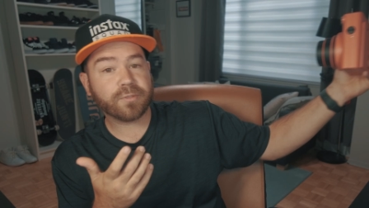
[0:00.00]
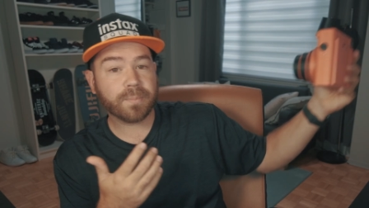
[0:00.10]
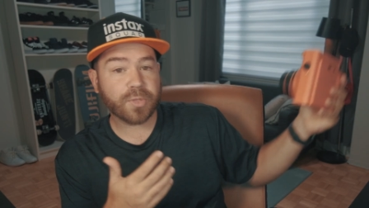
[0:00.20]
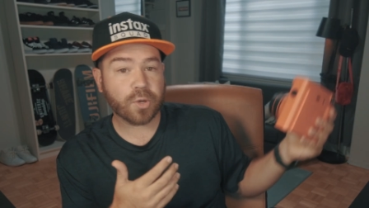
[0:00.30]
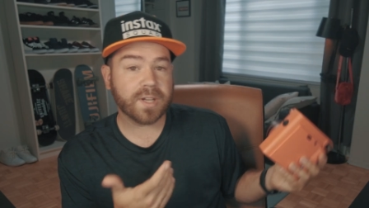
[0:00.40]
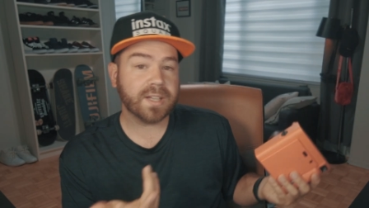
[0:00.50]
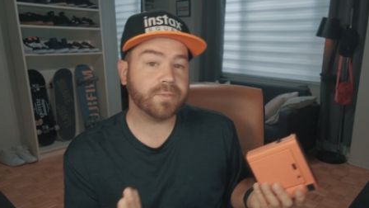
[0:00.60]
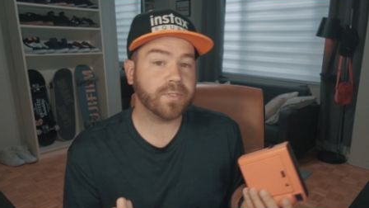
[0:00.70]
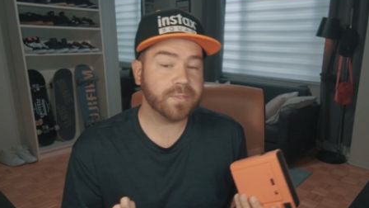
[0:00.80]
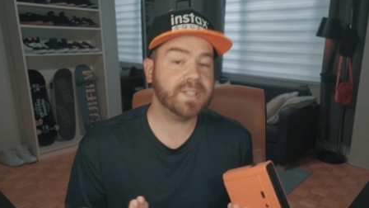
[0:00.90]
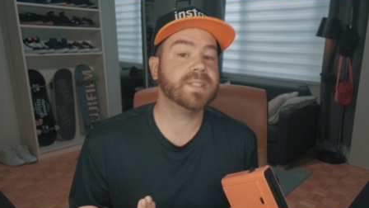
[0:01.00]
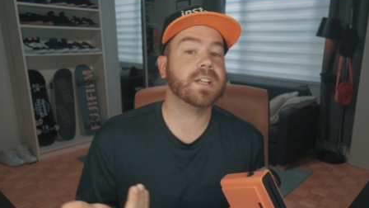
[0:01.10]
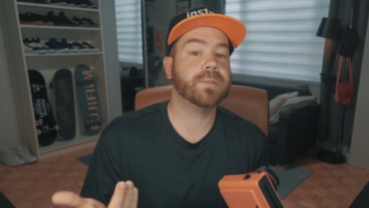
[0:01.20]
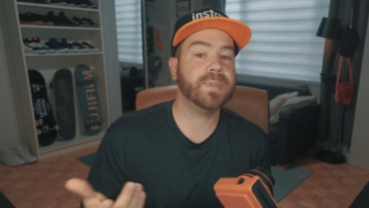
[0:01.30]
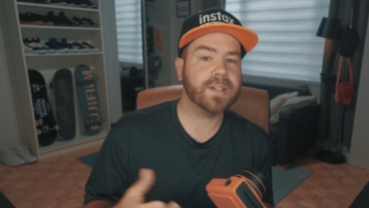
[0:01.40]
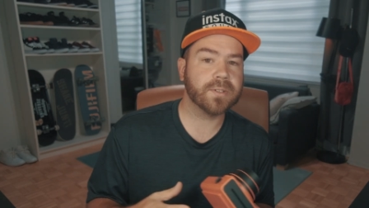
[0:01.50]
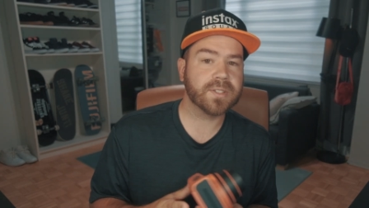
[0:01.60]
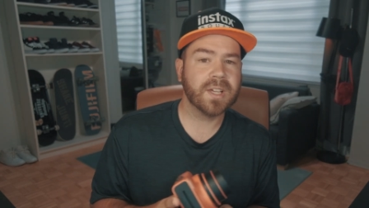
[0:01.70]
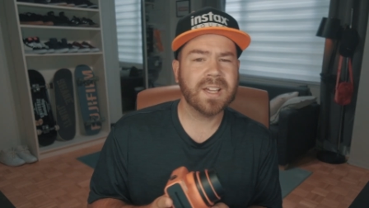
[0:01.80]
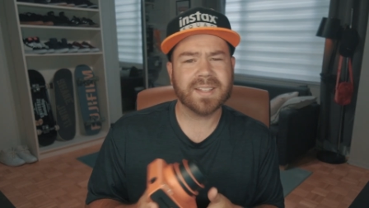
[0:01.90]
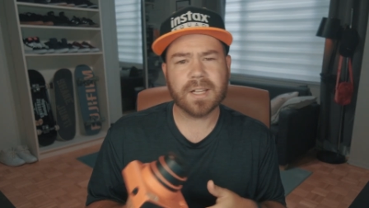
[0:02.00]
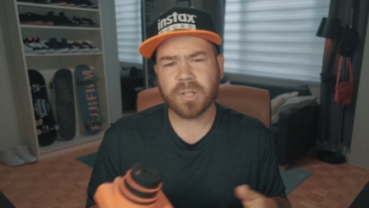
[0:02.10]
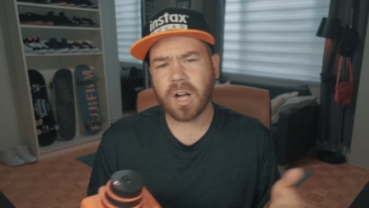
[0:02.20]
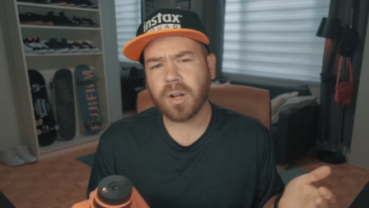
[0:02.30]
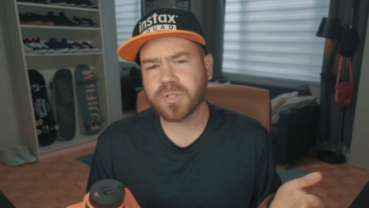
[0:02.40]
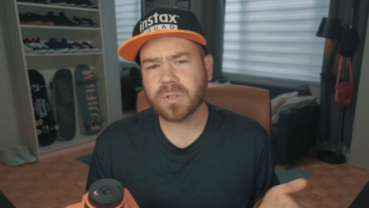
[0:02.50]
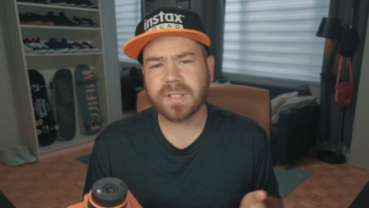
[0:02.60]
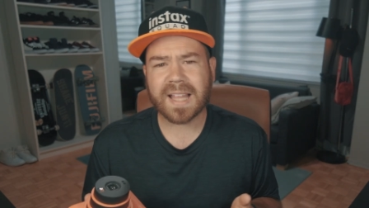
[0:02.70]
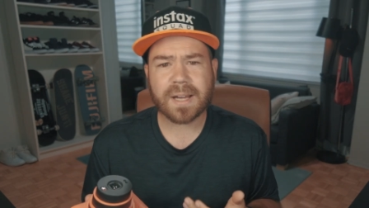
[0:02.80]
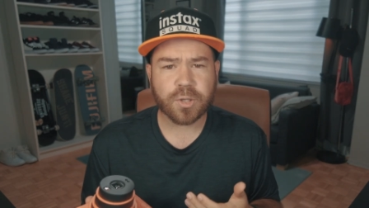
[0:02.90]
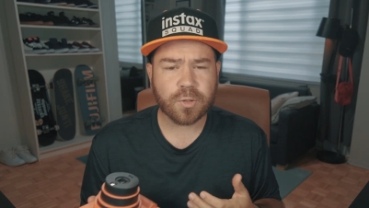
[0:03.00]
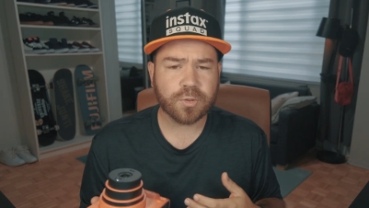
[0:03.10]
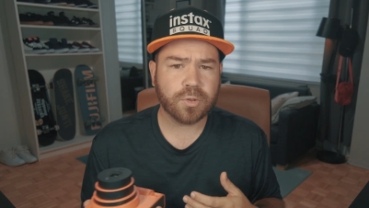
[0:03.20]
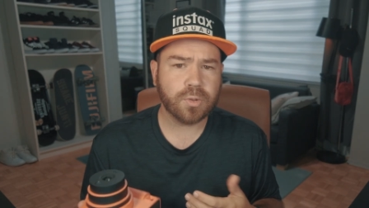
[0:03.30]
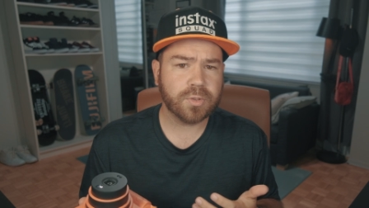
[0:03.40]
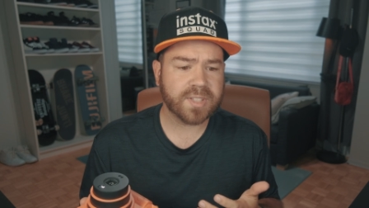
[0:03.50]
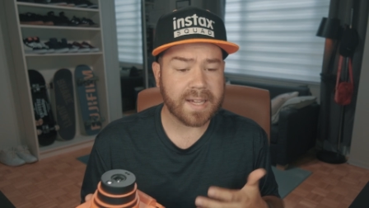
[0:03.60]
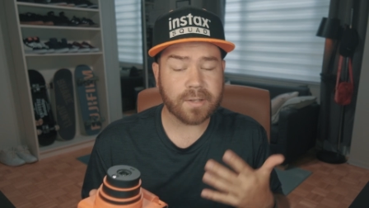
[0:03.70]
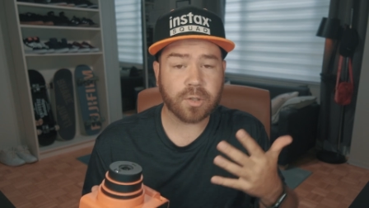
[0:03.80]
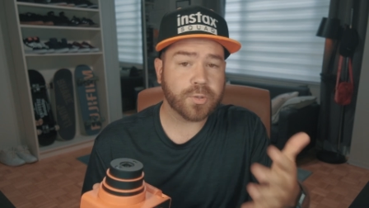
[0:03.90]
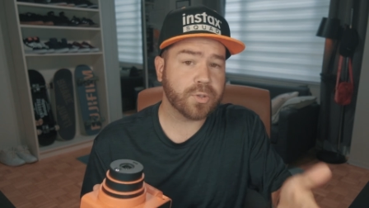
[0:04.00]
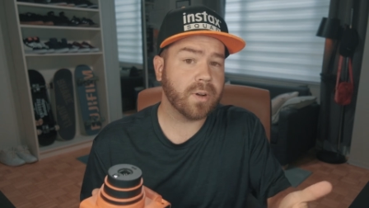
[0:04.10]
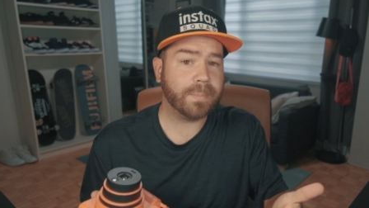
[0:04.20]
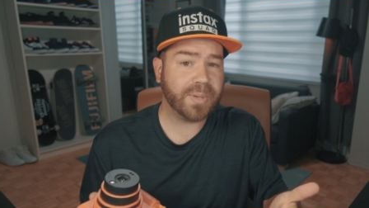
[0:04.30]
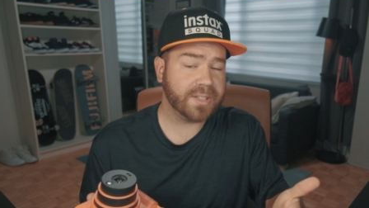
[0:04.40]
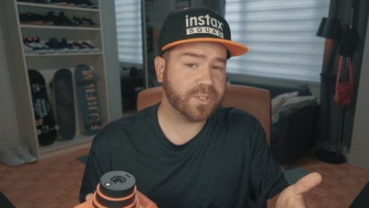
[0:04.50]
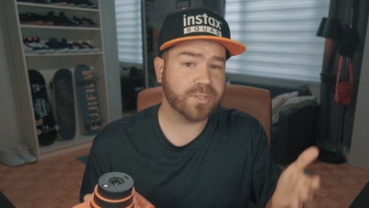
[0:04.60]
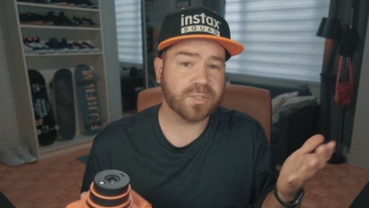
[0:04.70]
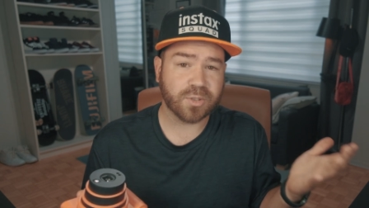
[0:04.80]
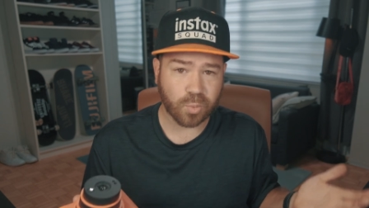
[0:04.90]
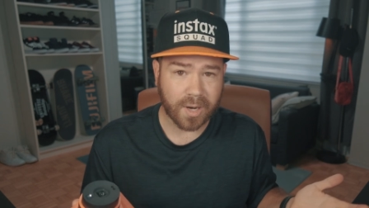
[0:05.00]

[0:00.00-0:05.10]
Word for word: from 30 to 50 centimeters. That will also allow you to take closer up pictures as